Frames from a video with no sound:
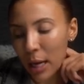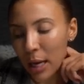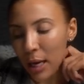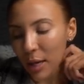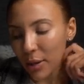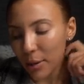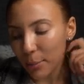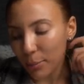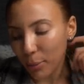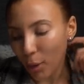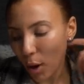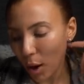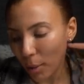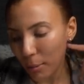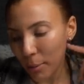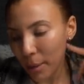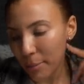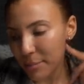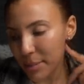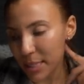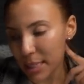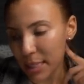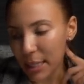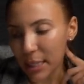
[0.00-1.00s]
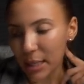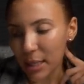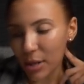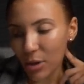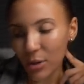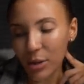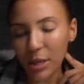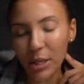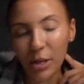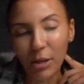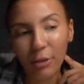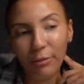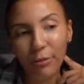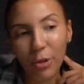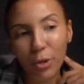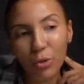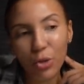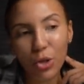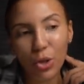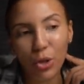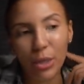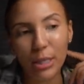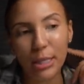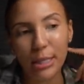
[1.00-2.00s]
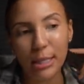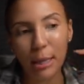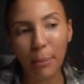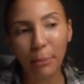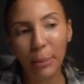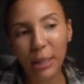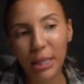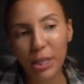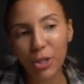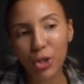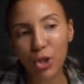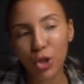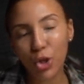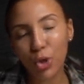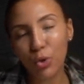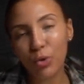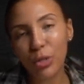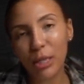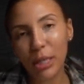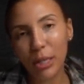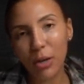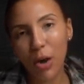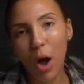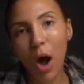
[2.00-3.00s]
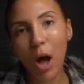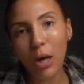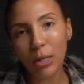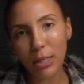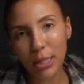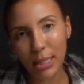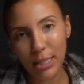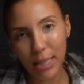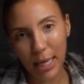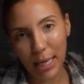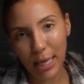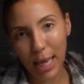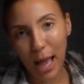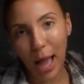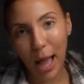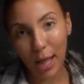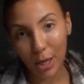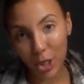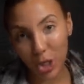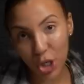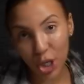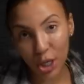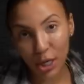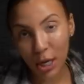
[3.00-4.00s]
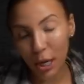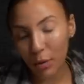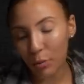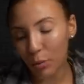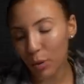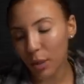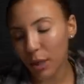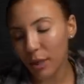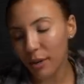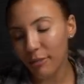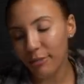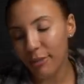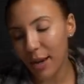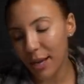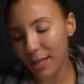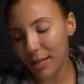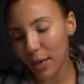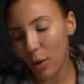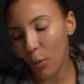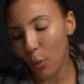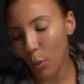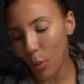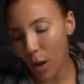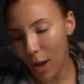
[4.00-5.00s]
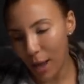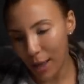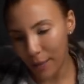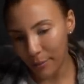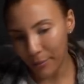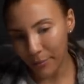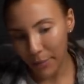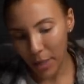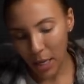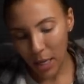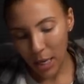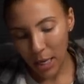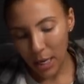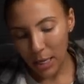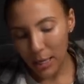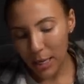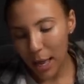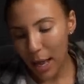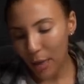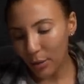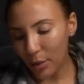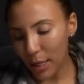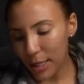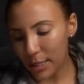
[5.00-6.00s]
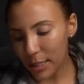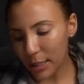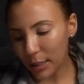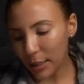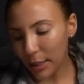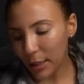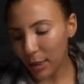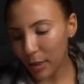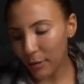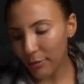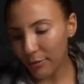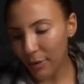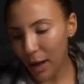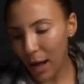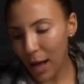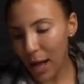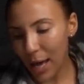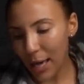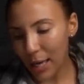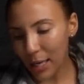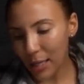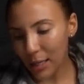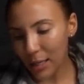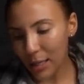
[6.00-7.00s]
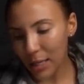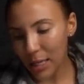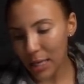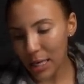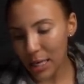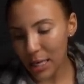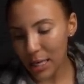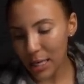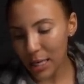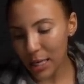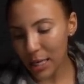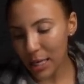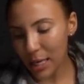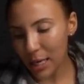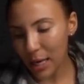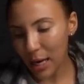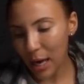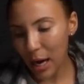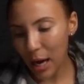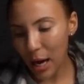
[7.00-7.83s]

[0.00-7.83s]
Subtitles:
The problem I'm seeing here in the near future is somebody is choosing not to take action, and we're going to find out why. Now, let's clarify the